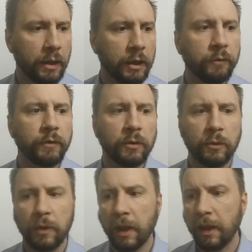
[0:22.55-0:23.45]

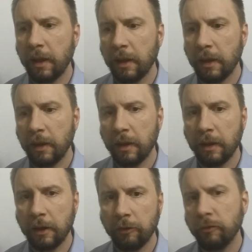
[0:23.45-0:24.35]
interviewed
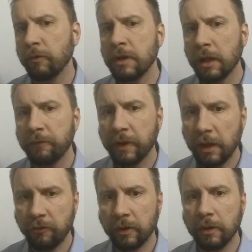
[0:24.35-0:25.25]
a jury
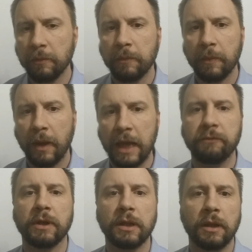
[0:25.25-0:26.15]
nullification
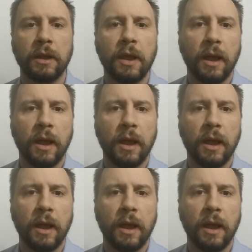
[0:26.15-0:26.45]
advocate